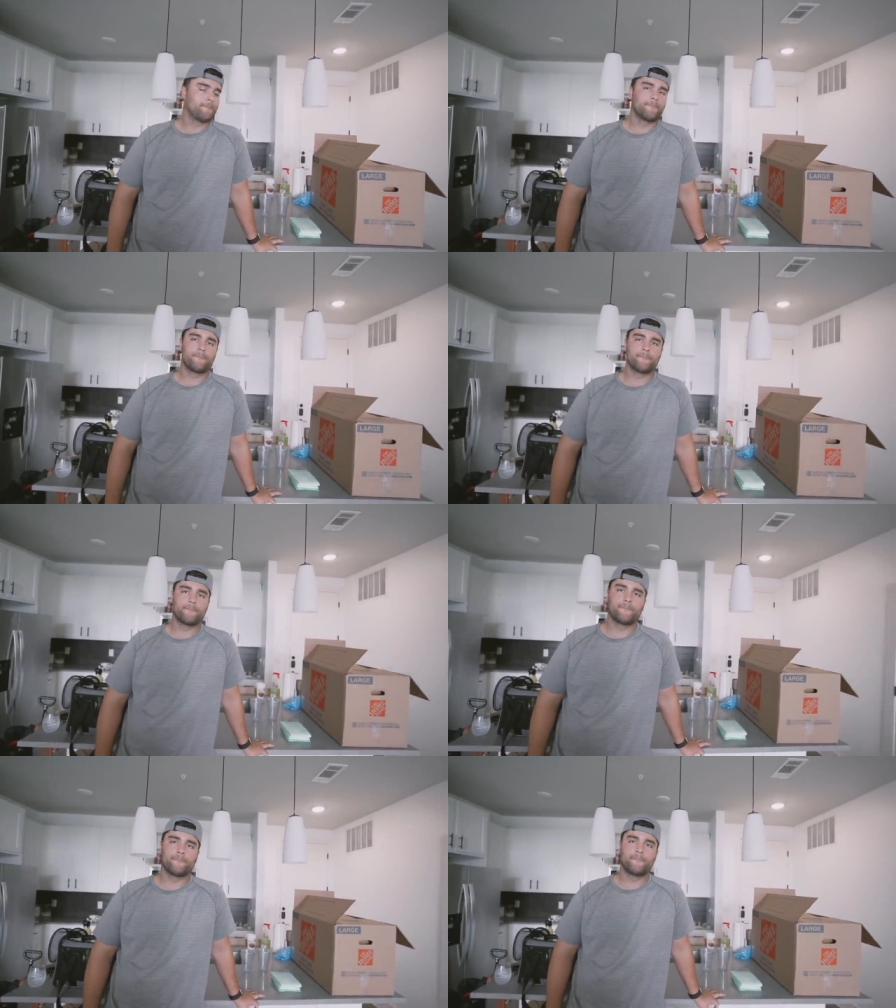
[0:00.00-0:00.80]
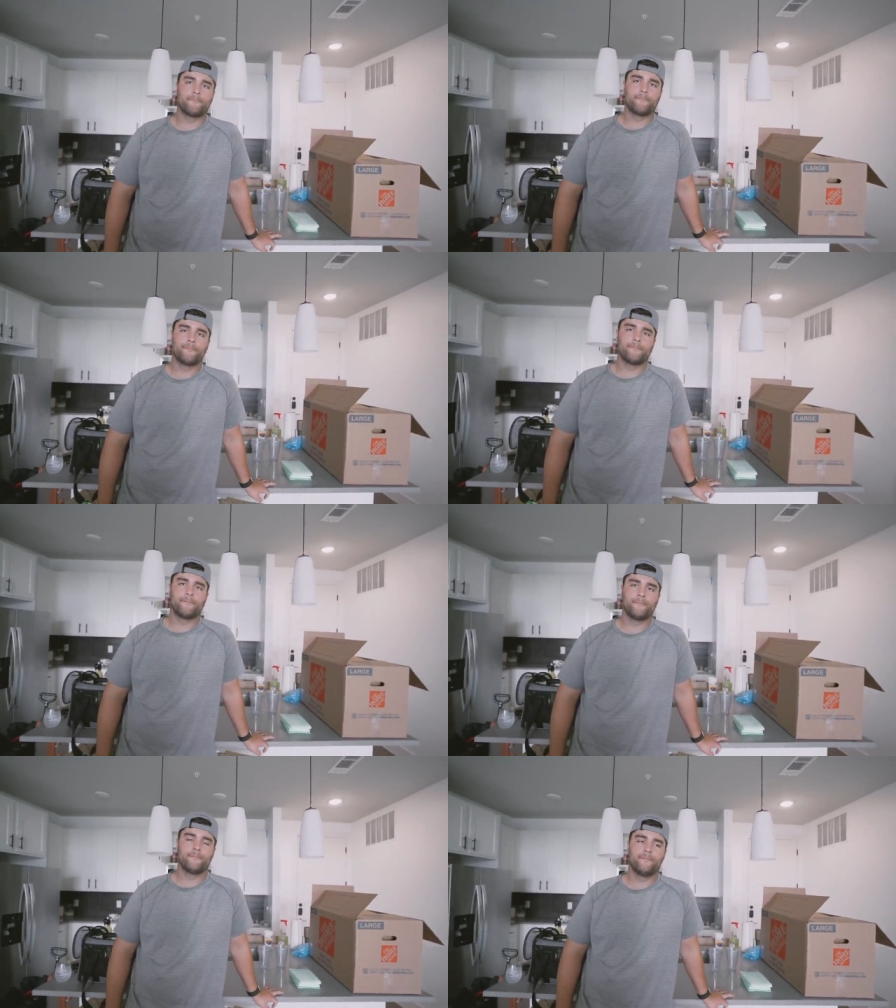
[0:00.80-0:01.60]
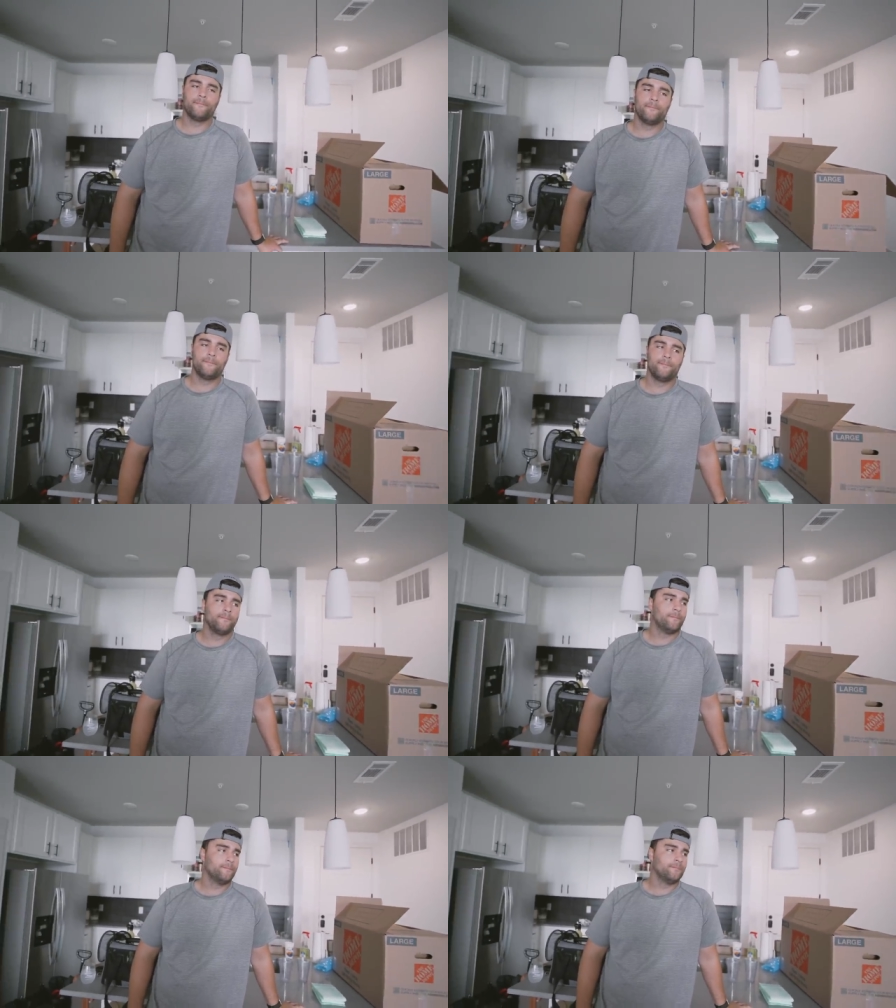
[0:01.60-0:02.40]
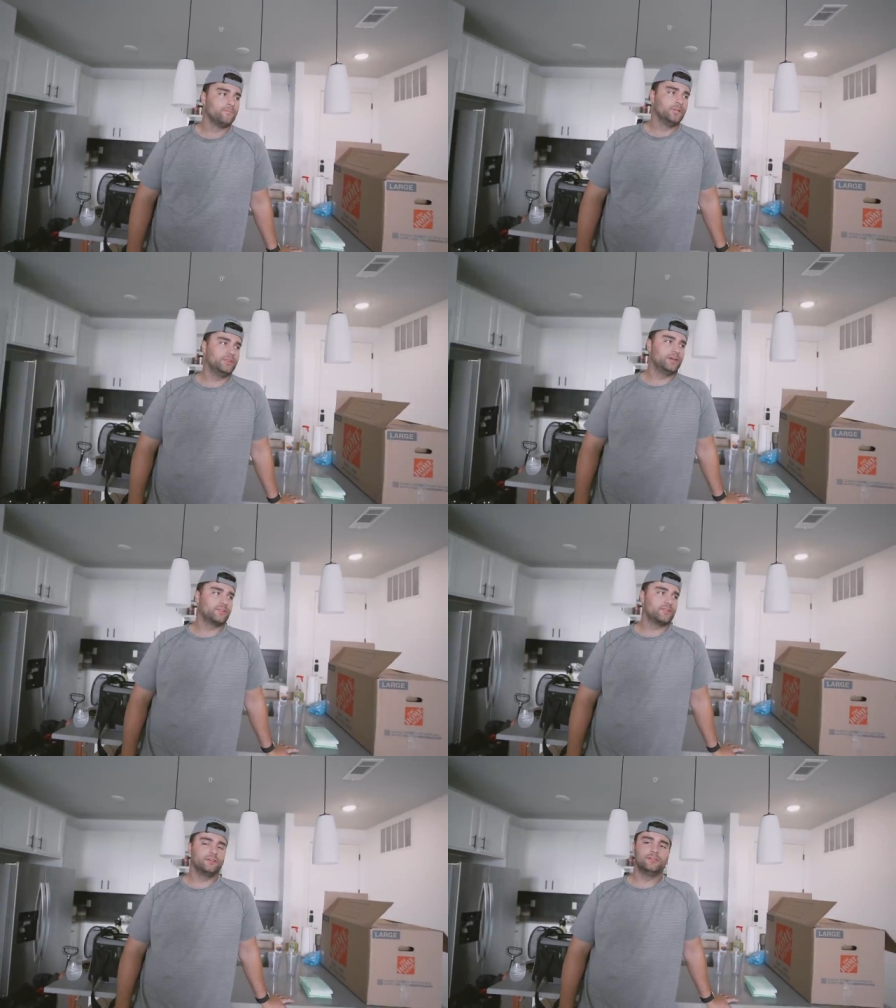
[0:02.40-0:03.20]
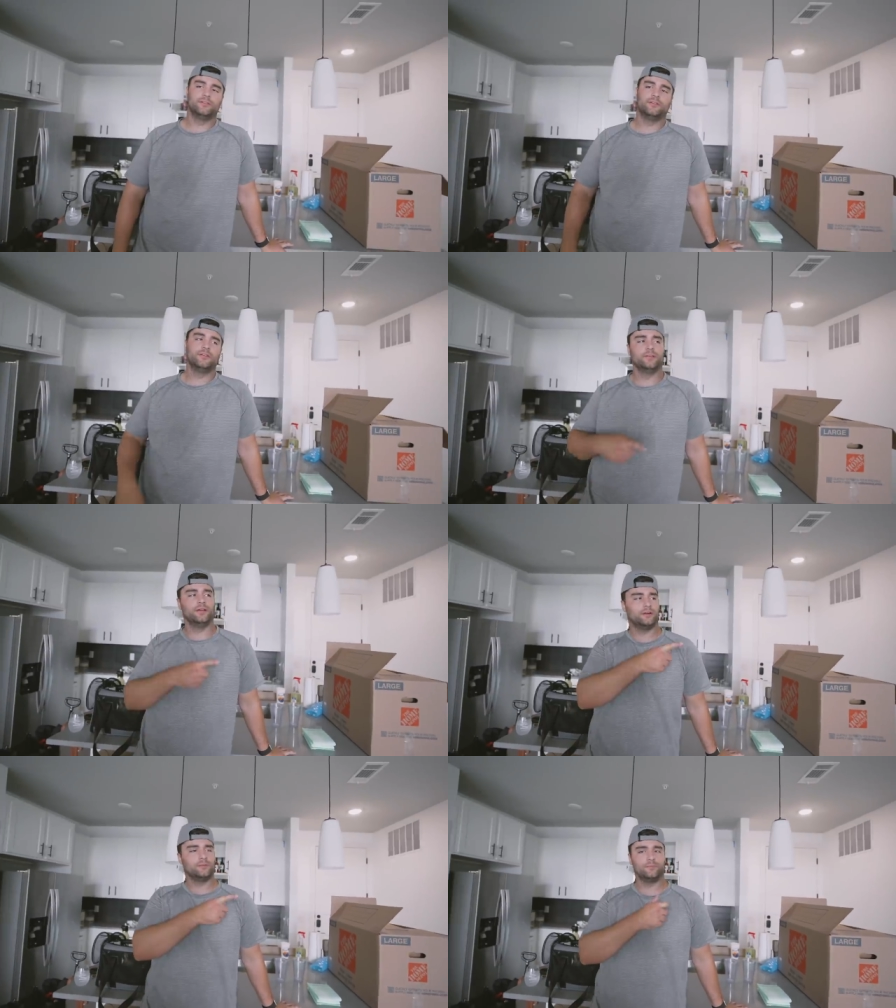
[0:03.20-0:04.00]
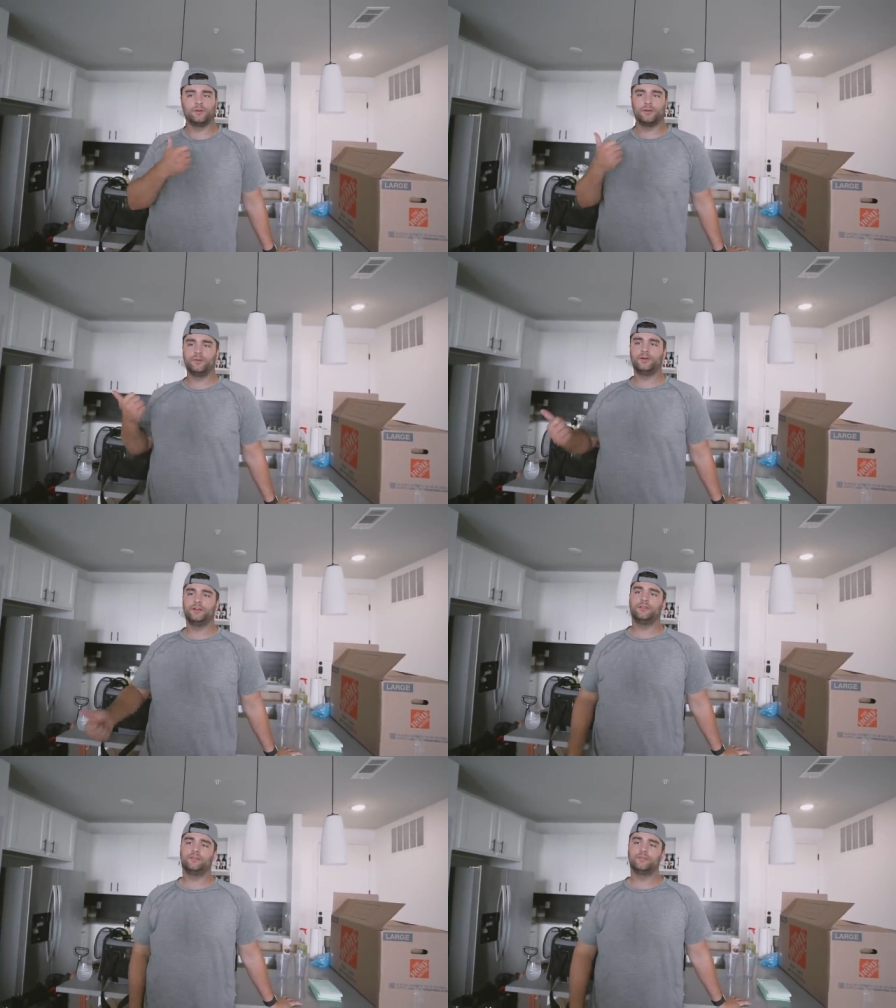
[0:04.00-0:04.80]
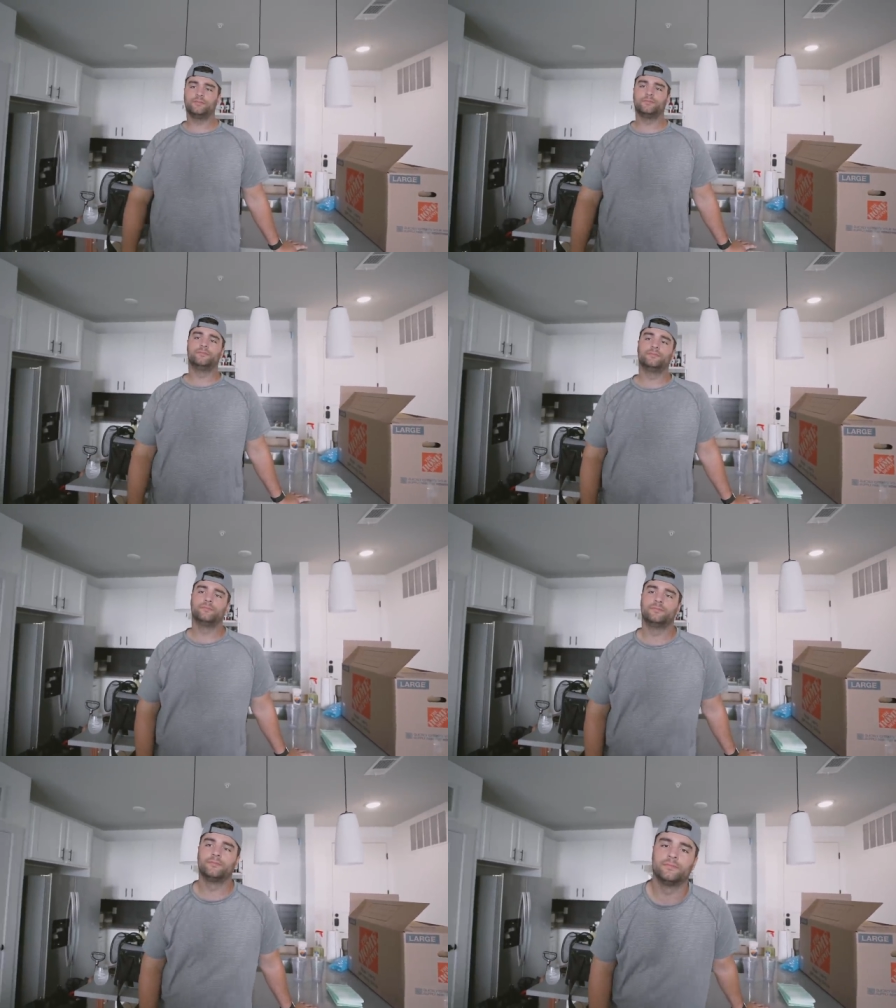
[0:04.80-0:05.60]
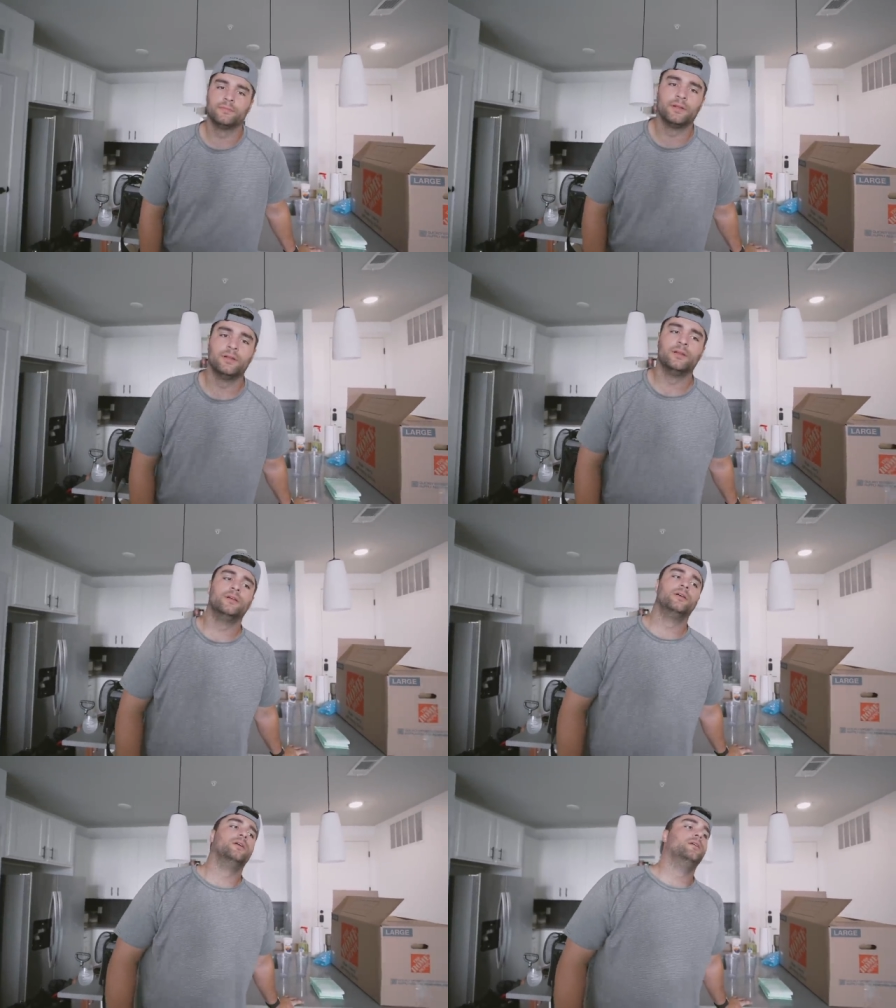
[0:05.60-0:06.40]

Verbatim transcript: All right, time to get organizing. What do you think? Starting in there and work our way through. No, I was thinking kitchen. Like, get rid of all the